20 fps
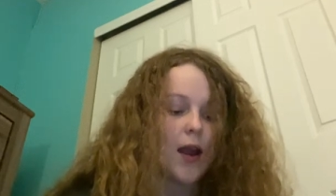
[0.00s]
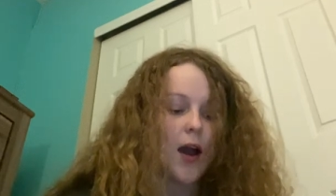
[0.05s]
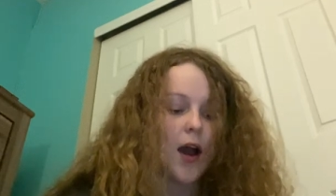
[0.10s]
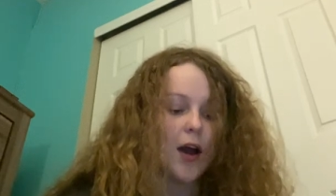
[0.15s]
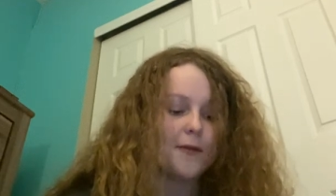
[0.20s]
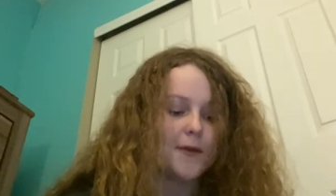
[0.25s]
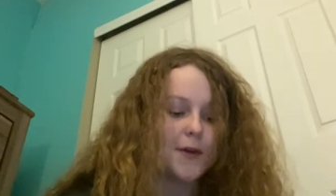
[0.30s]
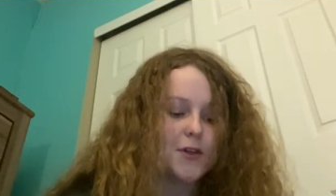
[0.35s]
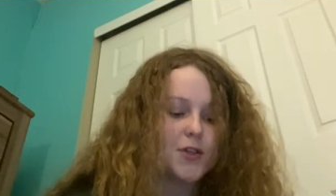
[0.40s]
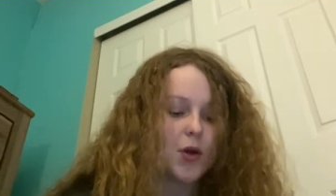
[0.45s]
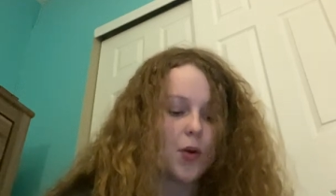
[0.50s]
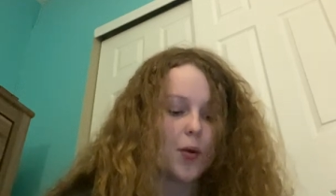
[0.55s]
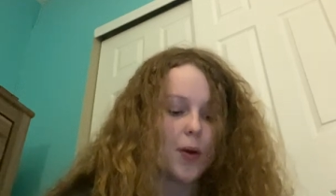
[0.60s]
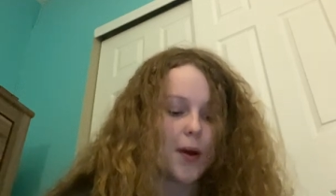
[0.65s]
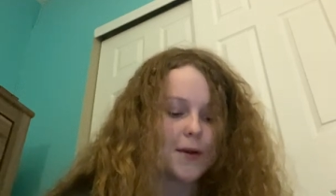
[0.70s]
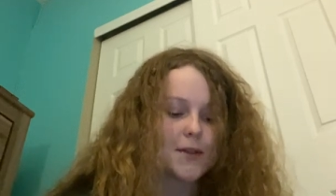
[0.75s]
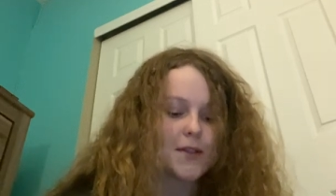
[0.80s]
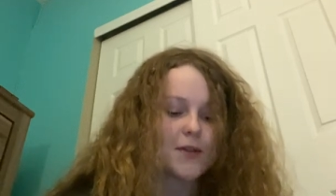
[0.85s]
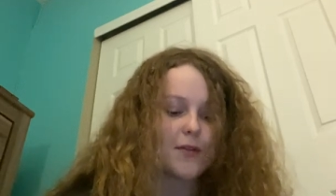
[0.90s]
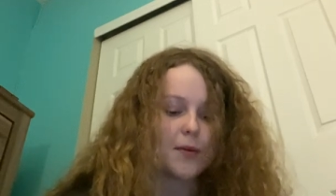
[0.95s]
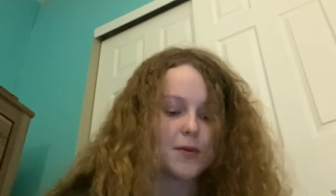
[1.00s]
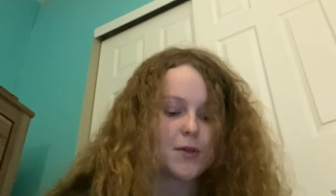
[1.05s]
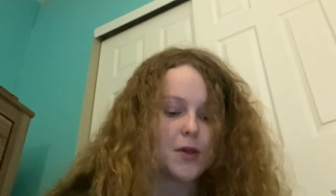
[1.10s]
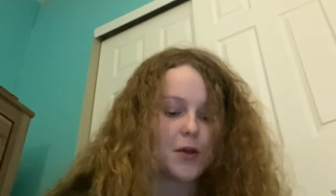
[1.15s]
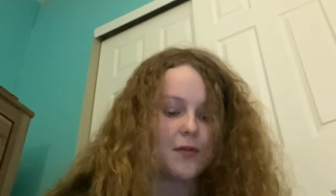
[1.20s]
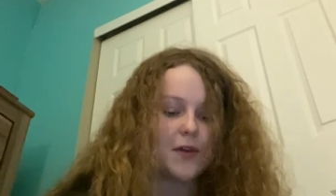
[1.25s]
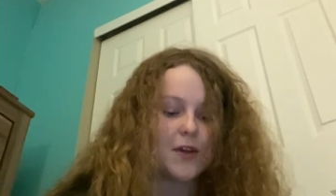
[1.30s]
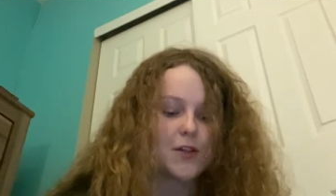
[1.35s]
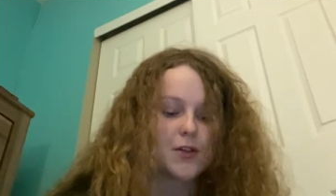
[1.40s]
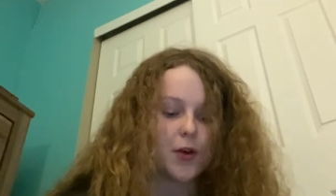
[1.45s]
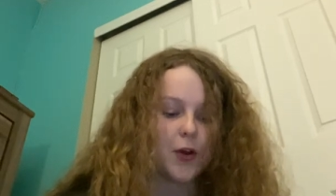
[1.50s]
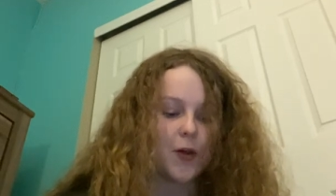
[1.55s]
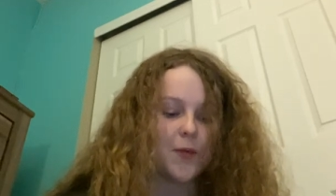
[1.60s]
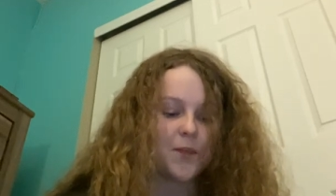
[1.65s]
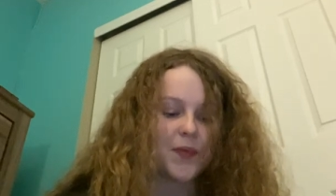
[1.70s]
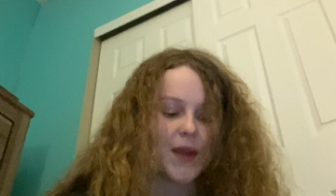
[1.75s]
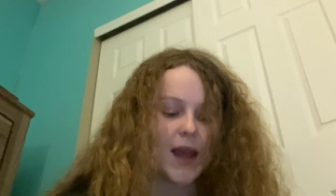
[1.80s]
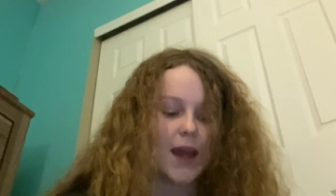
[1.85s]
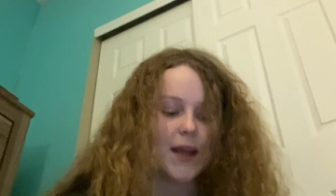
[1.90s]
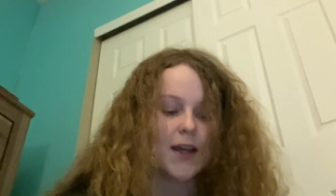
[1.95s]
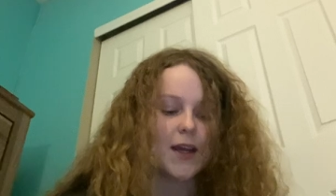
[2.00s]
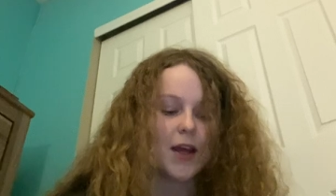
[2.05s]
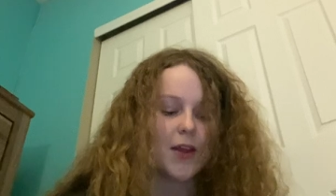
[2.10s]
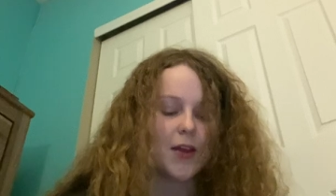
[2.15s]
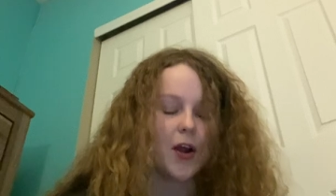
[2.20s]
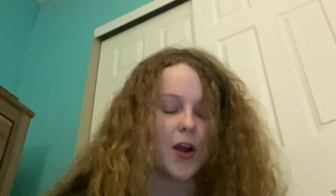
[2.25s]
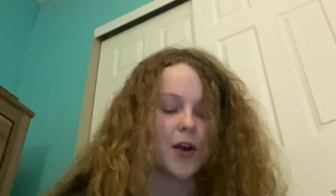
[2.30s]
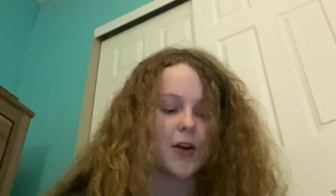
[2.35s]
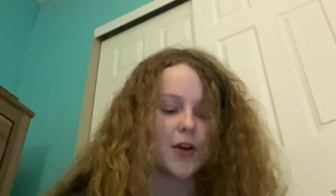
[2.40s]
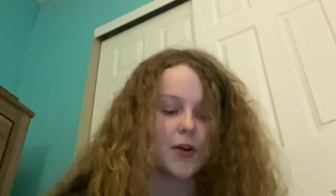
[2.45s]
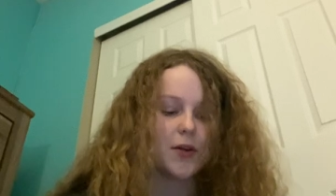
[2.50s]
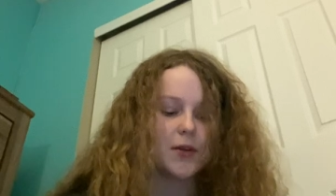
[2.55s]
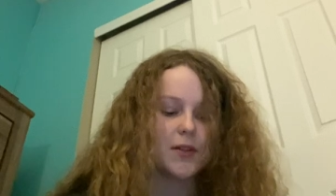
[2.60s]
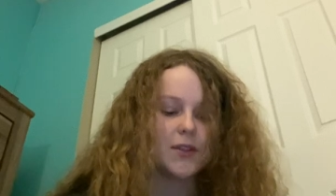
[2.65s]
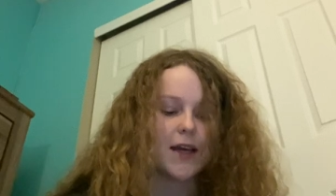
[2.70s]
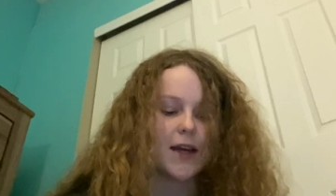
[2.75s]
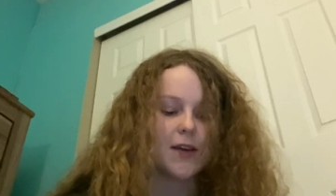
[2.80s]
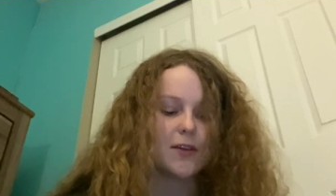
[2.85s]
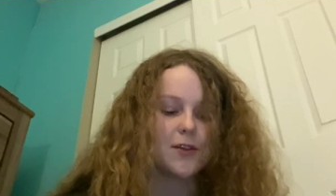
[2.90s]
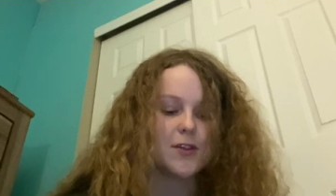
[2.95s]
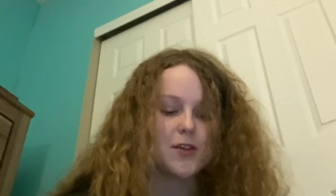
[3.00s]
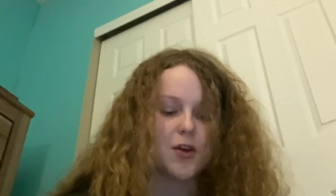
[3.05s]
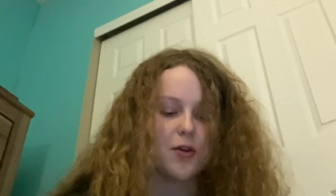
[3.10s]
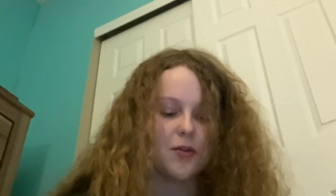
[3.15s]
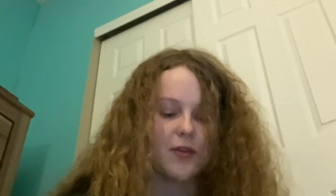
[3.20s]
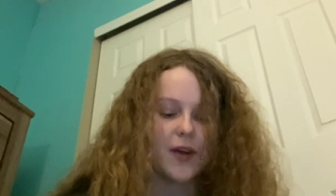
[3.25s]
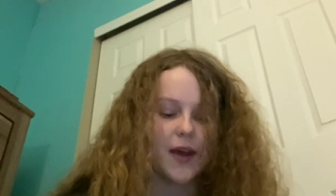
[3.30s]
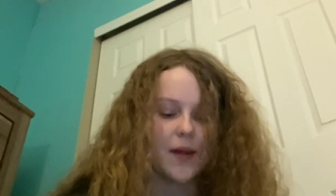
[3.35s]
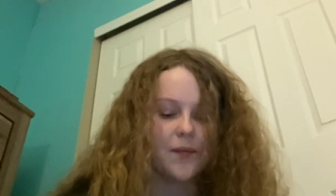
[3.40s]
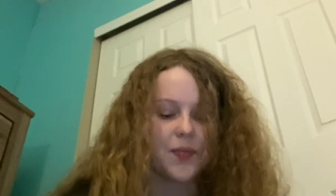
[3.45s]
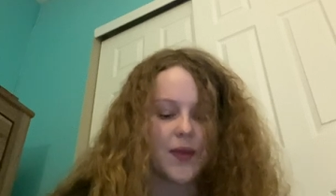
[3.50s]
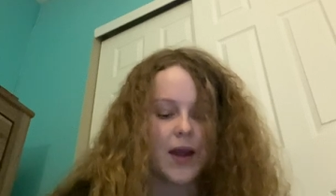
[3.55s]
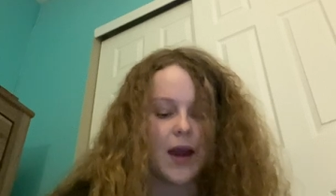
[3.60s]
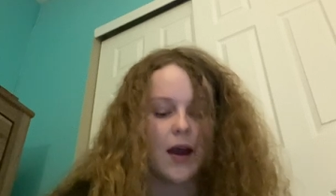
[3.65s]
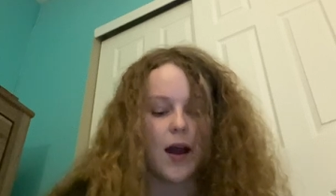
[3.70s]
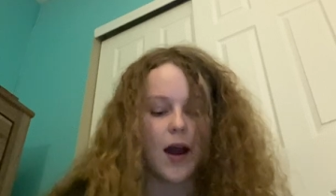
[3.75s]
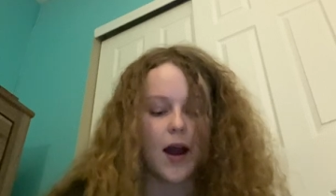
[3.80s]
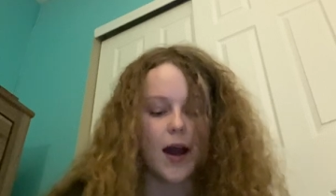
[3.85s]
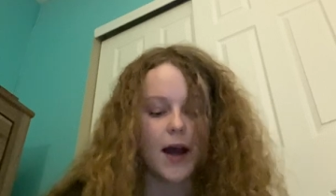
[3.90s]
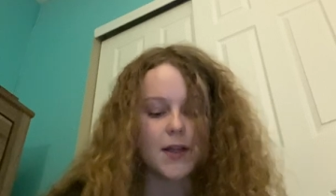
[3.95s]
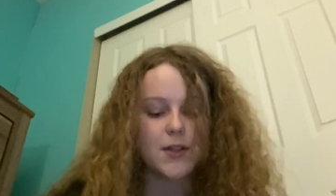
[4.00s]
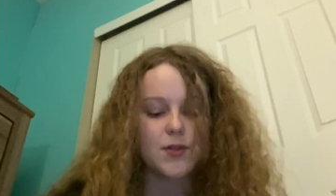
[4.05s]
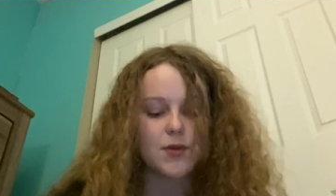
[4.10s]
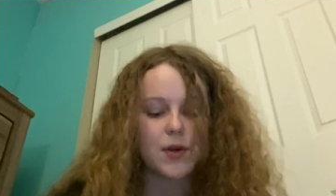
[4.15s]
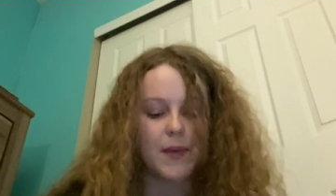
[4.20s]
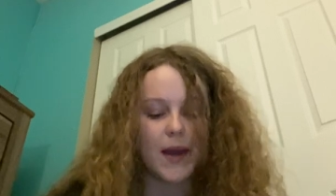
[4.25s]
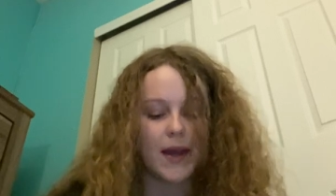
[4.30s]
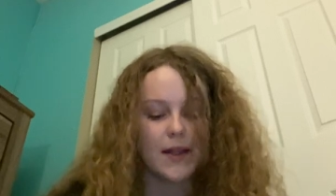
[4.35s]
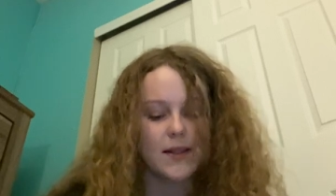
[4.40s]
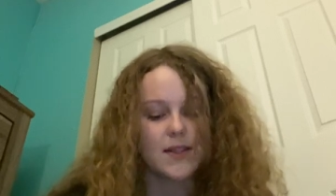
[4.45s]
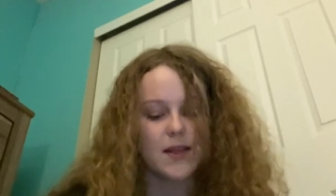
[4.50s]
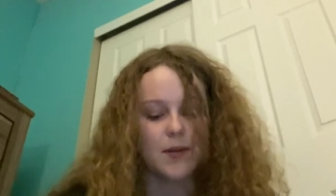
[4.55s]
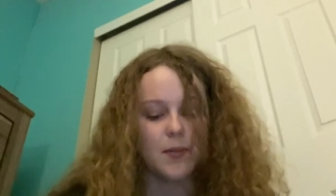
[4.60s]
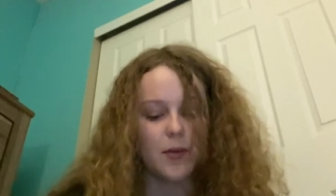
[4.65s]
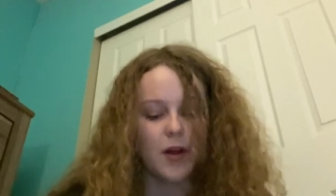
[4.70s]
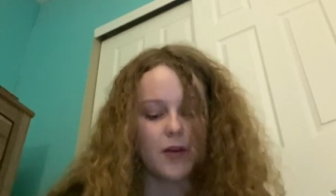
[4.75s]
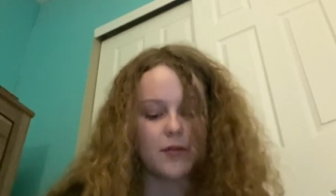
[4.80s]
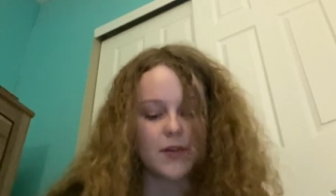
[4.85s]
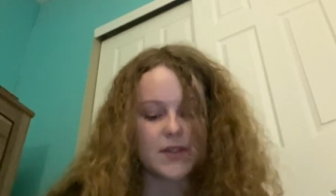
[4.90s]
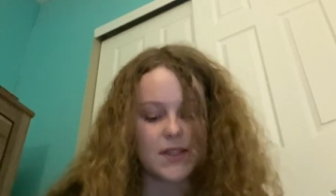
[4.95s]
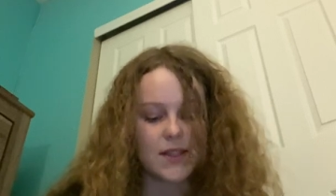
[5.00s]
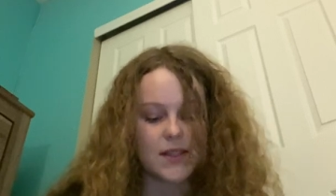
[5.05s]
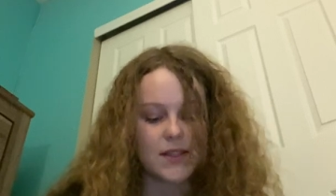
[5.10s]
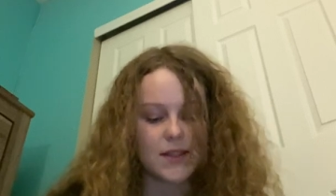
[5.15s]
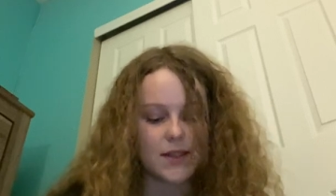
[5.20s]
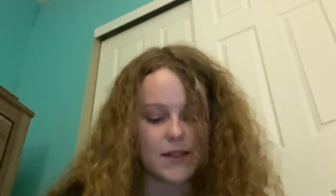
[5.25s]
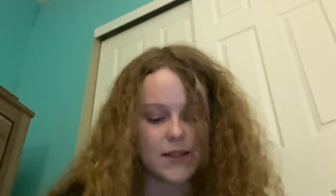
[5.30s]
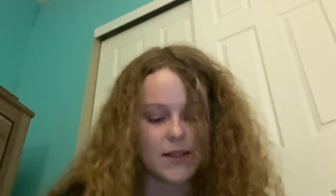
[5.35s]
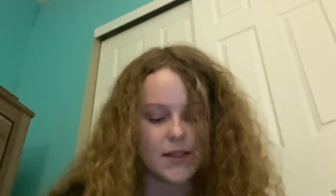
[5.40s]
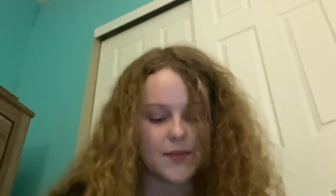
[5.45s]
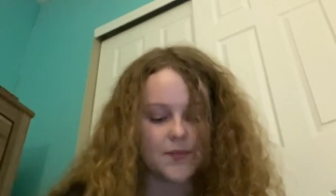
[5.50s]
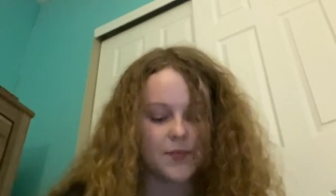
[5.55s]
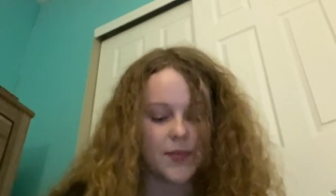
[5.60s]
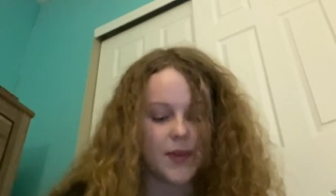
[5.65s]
official quotes from Sophie Scholl, and another article titled Sophie, Hans remains symbol of resistance.